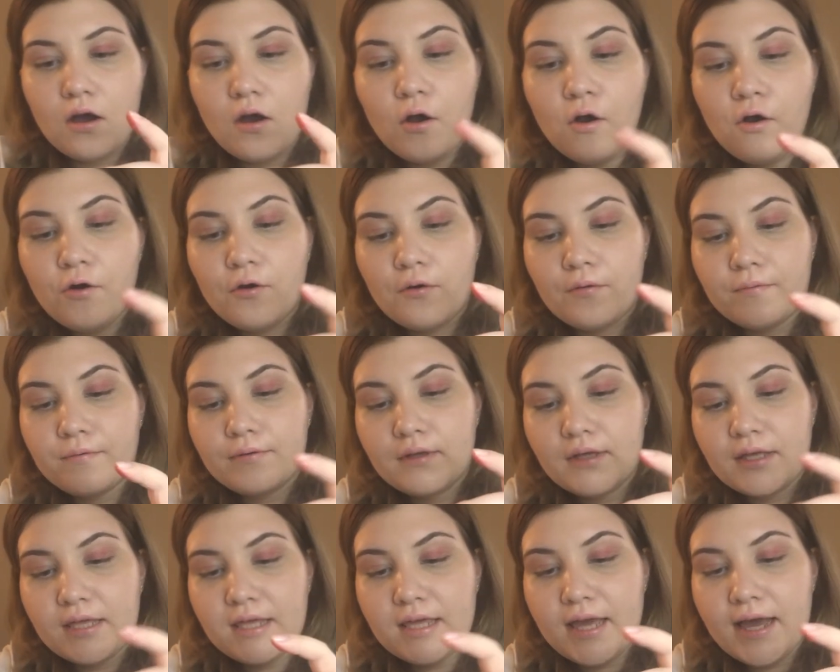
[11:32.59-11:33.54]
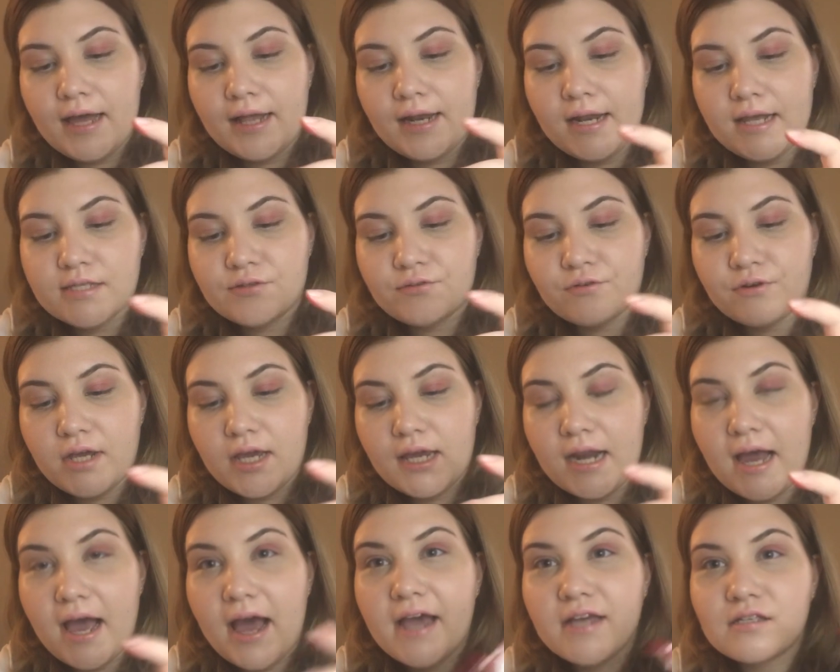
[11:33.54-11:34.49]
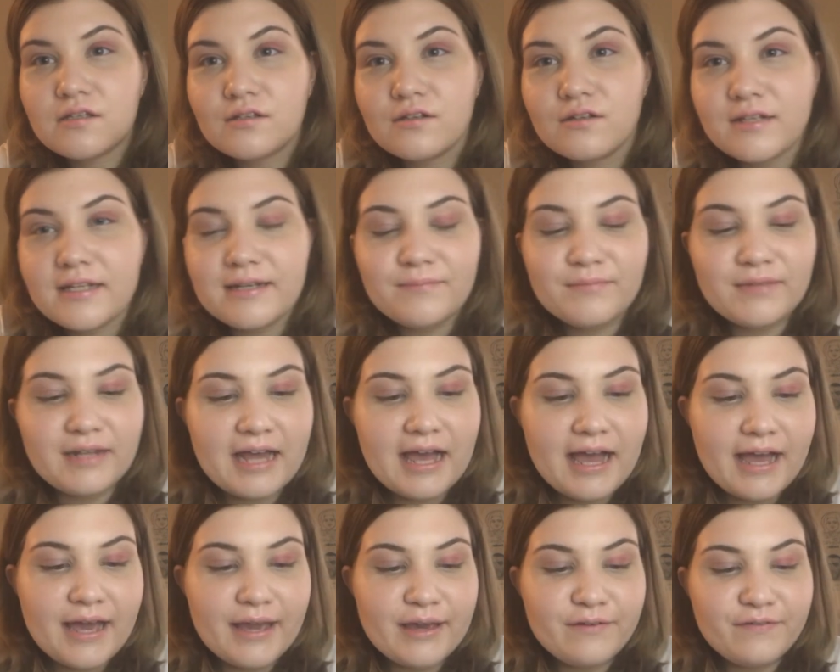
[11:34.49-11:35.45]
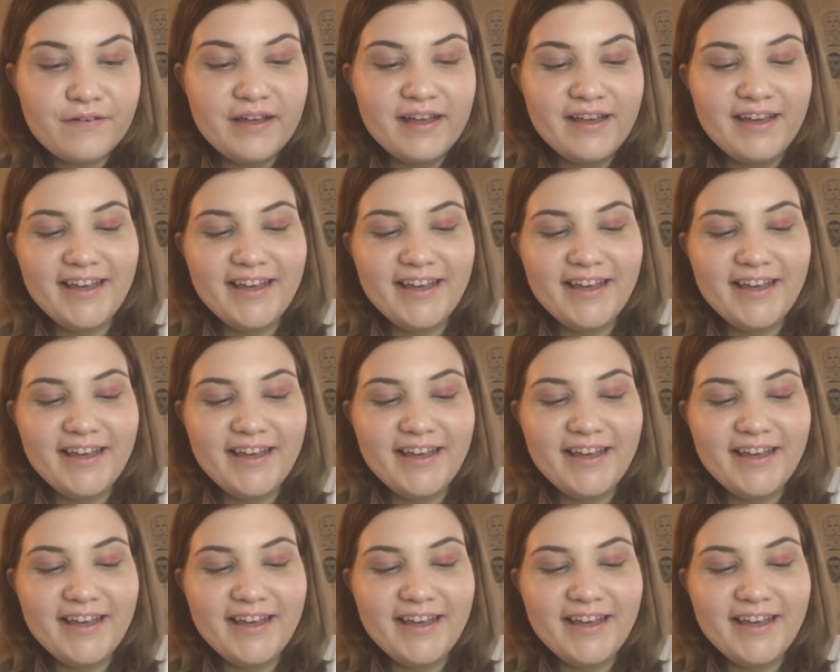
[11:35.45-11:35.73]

Oh, yeah, that's right. I saw them live.